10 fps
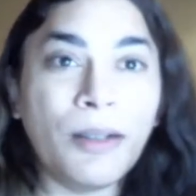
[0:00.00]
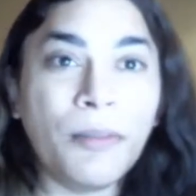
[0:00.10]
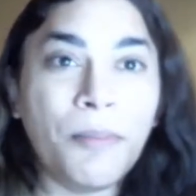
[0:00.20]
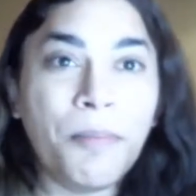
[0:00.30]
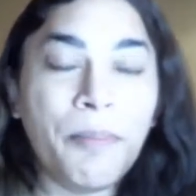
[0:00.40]

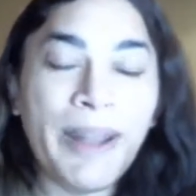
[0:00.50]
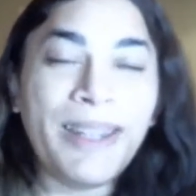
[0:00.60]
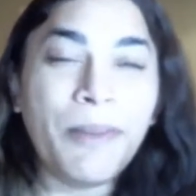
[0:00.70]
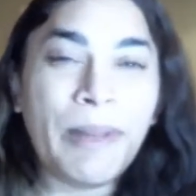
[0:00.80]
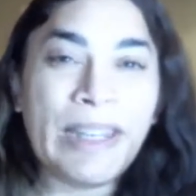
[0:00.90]

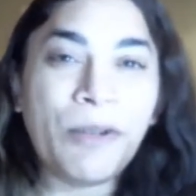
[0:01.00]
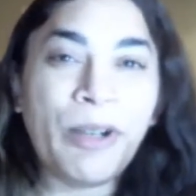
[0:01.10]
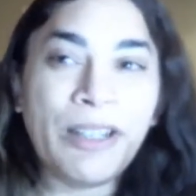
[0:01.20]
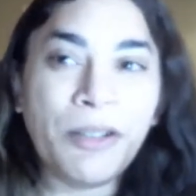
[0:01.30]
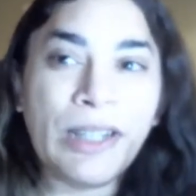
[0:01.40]
many
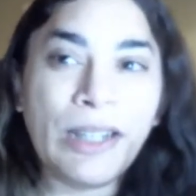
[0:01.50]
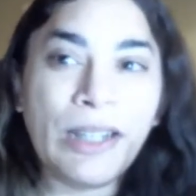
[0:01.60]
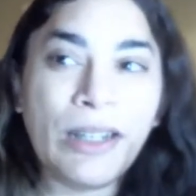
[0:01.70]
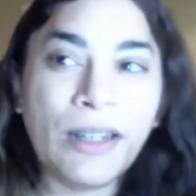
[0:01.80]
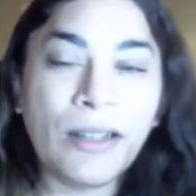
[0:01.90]

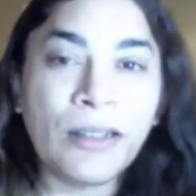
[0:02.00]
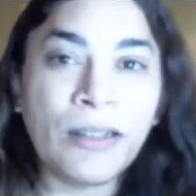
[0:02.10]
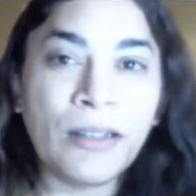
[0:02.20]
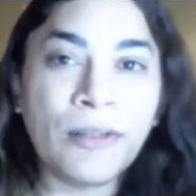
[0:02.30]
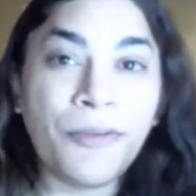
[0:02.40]
reasoning,
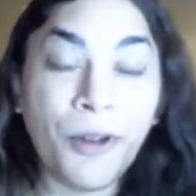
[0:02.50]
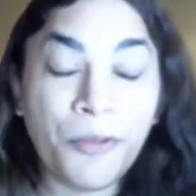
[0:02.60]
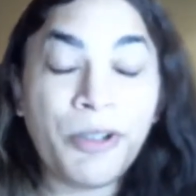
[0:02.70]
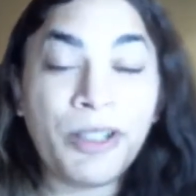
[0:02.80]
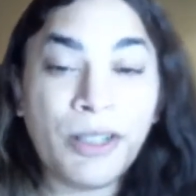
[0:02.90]
flawed
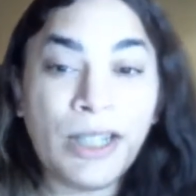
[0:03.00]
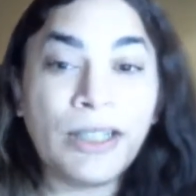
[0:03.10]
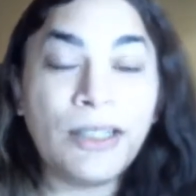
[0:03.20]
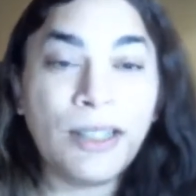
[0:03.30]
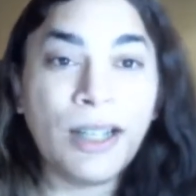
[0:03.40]

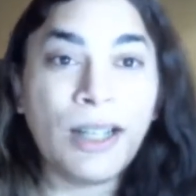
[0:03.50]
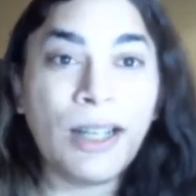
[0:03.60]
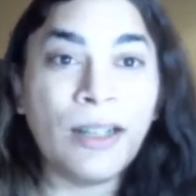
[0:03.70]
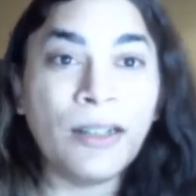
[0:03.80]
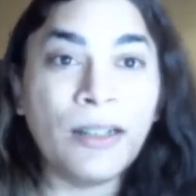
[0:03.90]
reasonings
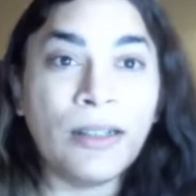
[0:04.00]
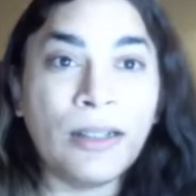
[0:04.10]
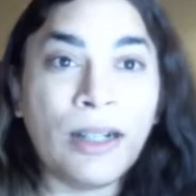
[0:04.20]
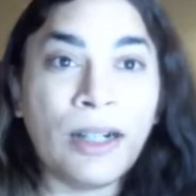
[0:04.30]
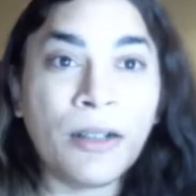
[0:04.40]

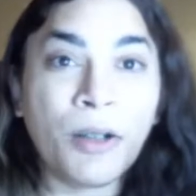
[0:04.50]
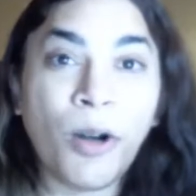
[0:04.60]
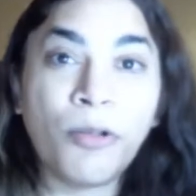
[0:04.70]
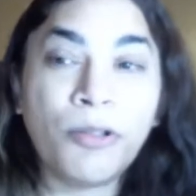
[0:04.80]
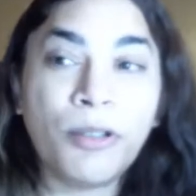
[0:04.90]
are
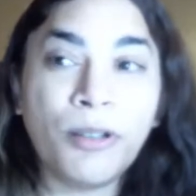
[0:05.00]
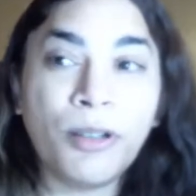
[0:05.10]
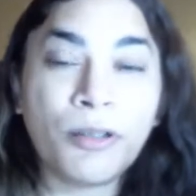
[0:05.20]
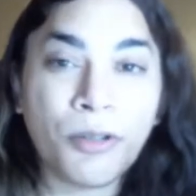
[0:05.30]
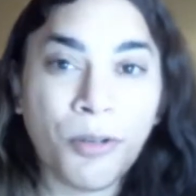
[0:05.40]
caused
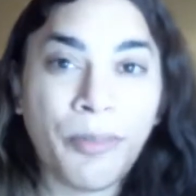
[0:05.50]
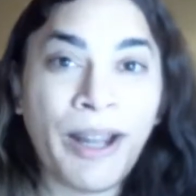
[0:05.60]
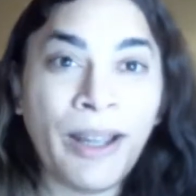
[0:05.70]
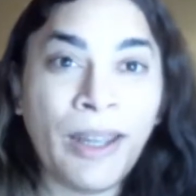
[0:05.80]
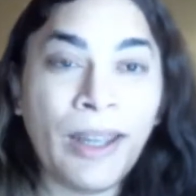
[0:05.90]
also
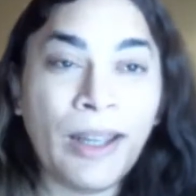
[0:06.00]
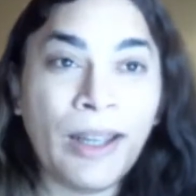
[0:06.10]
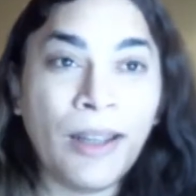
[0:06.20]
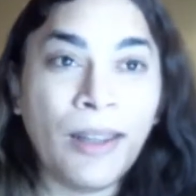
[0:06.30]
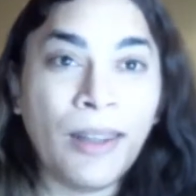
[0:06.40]
by
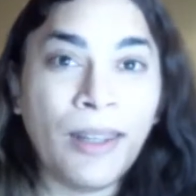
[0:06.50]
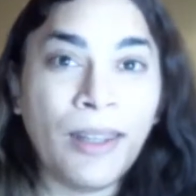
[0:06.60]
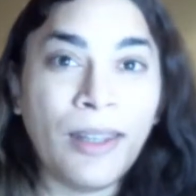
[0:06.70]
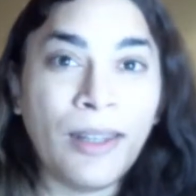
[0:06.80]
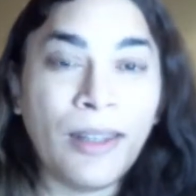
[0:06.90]

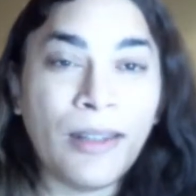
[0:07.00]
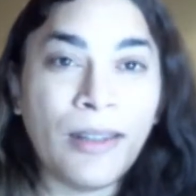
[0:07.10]
the